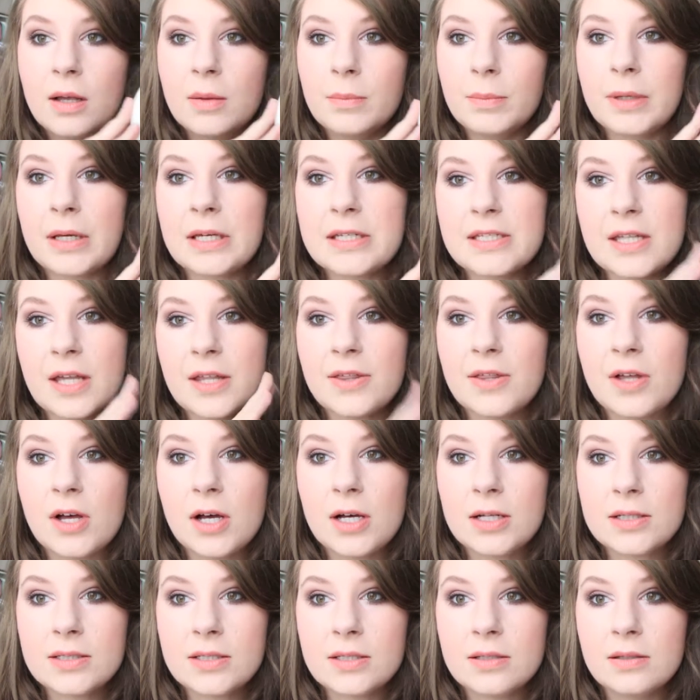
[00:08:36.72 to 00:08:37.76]
because I
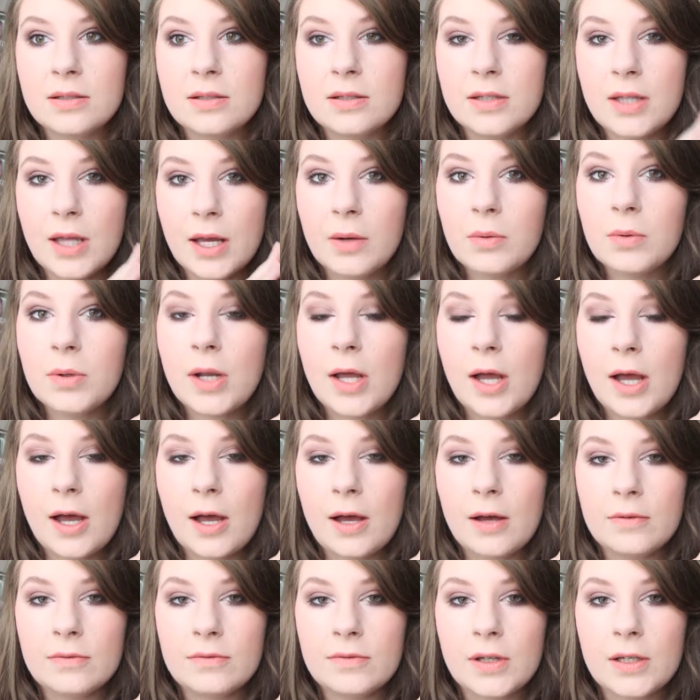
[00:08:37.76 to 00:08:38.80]
thought they would
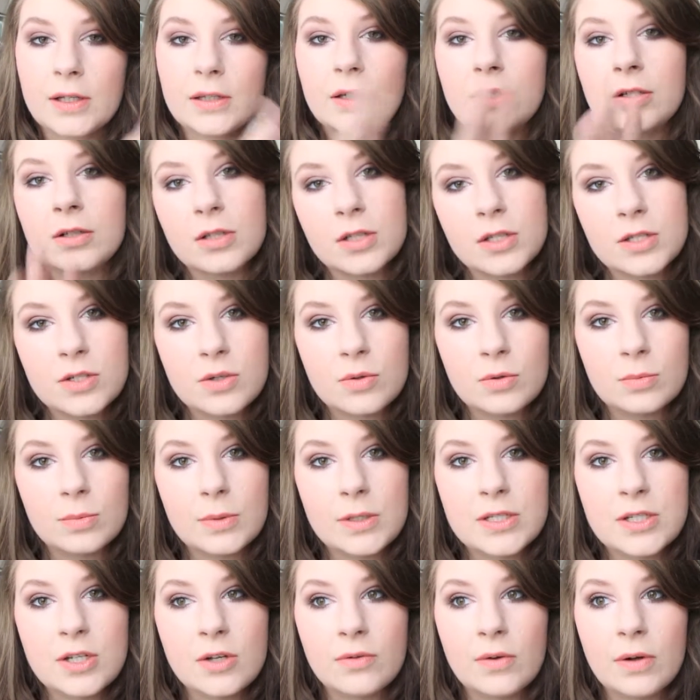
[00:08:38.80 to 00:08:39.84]
have, like their cleanser would
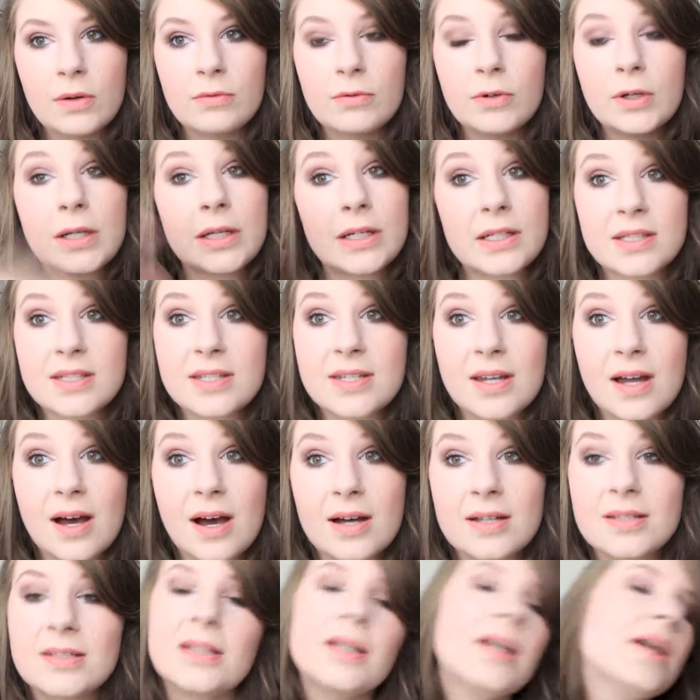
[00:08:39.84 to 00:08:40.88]
be sulfate free, and it's
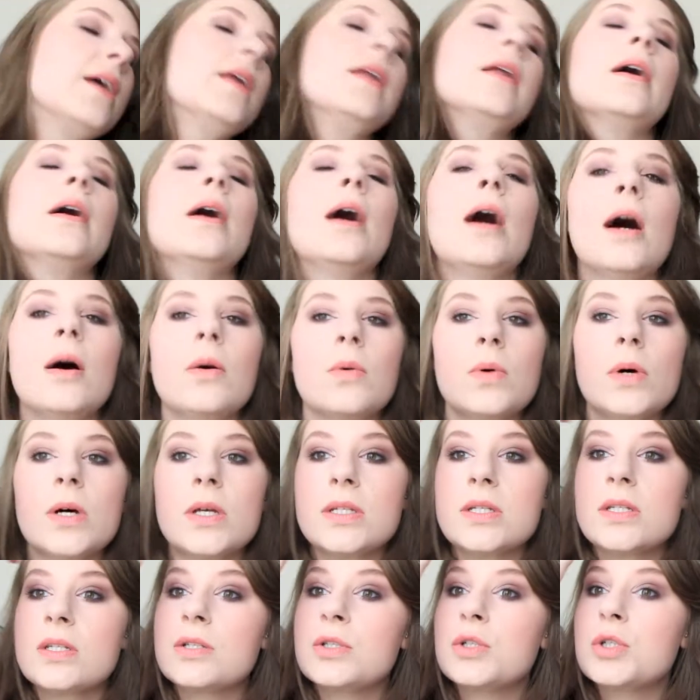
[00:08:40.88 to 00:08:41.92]
not, and I
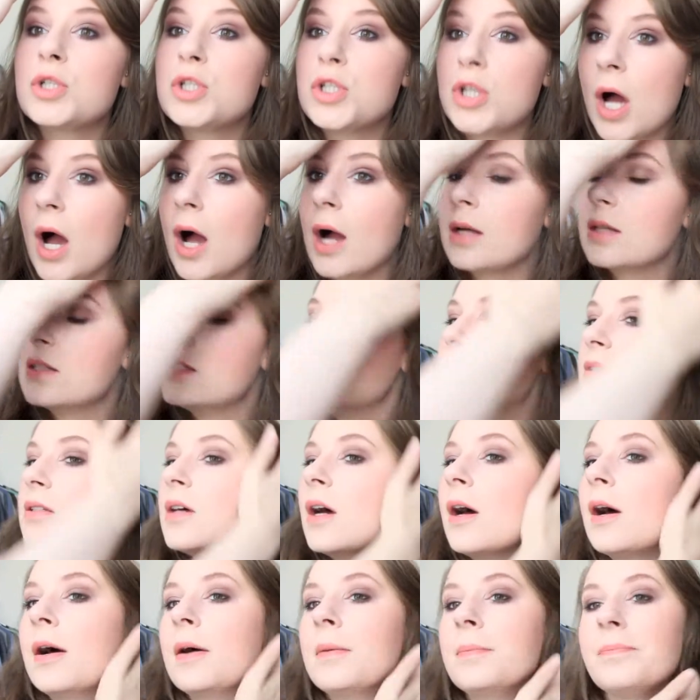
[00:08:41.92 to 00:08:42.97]
was shocked.
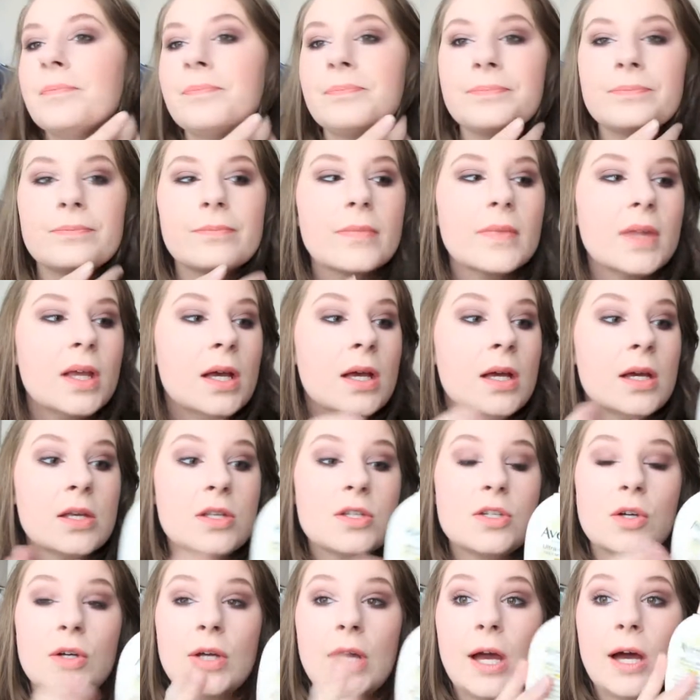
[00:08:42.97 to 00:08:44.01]

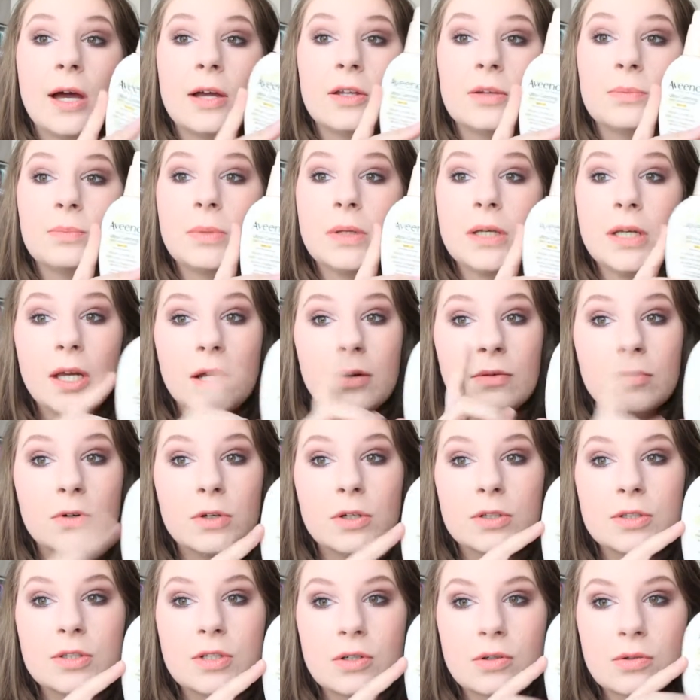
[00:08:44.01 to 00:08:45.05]
So yeah, be
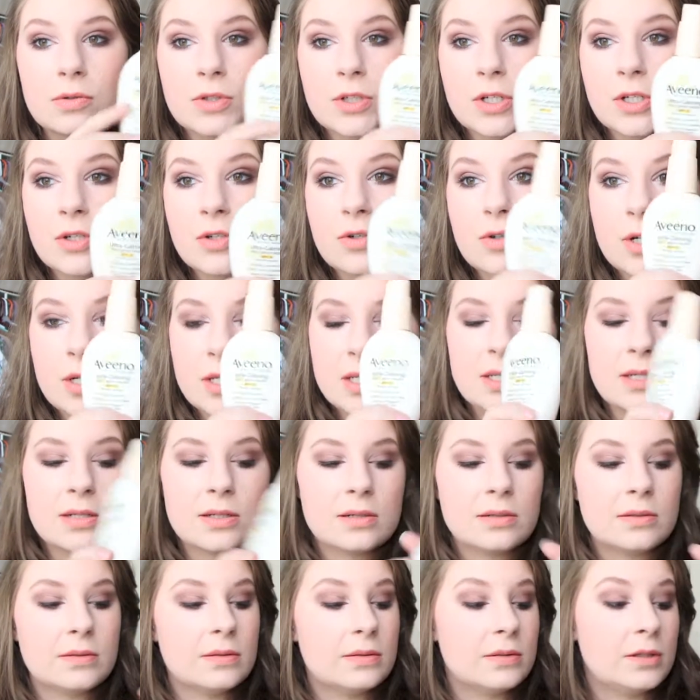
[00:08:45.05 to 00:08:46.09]
careful. Don't just
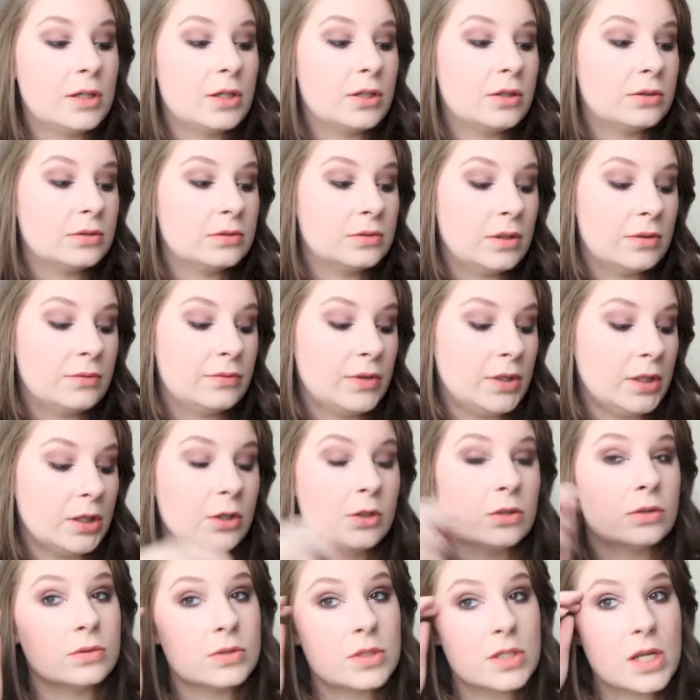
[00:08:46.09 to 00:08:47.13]
trust, you know,
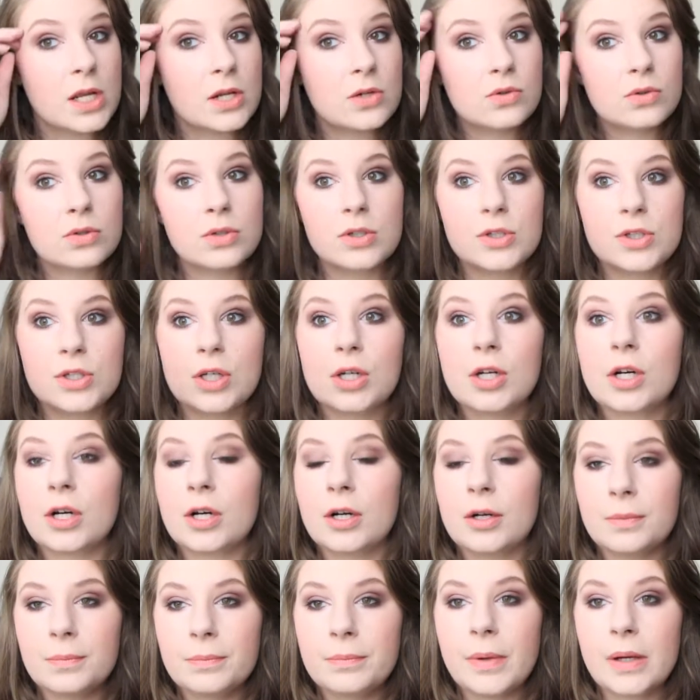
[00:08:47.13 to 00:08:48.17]
Aveeno's natural,
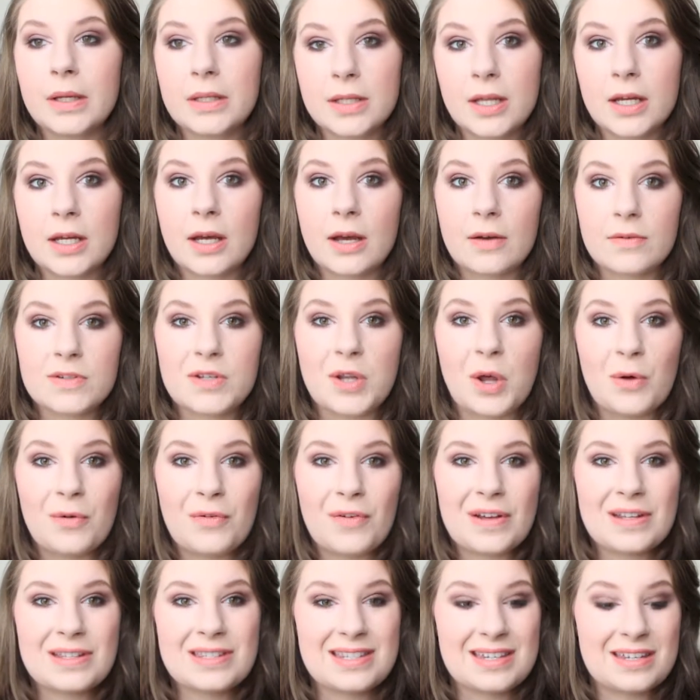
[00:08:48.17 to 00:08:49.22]
sure, but they have
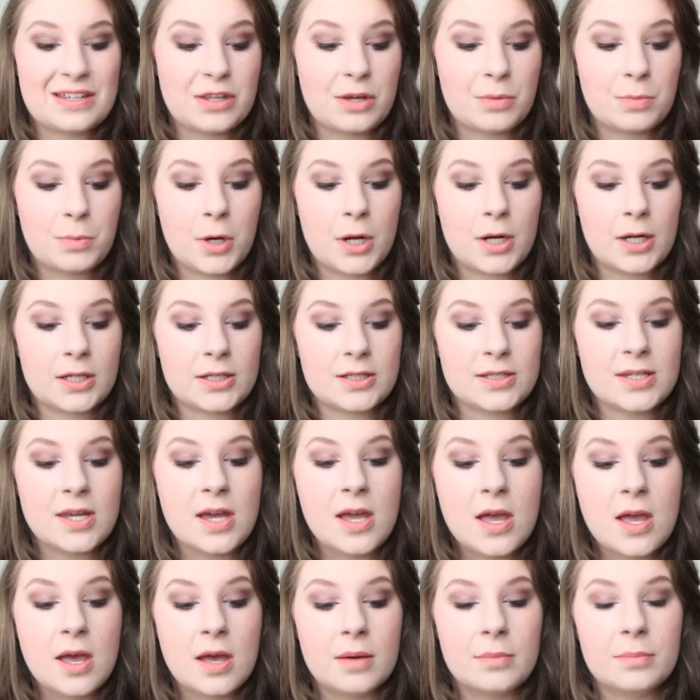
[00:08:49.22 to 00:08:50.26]
sulfates in their products.
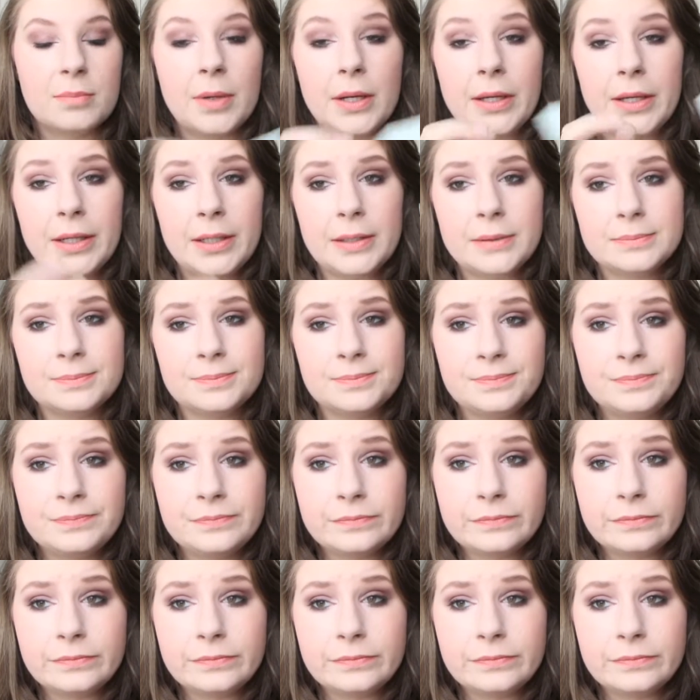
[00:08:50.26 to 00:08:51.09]
But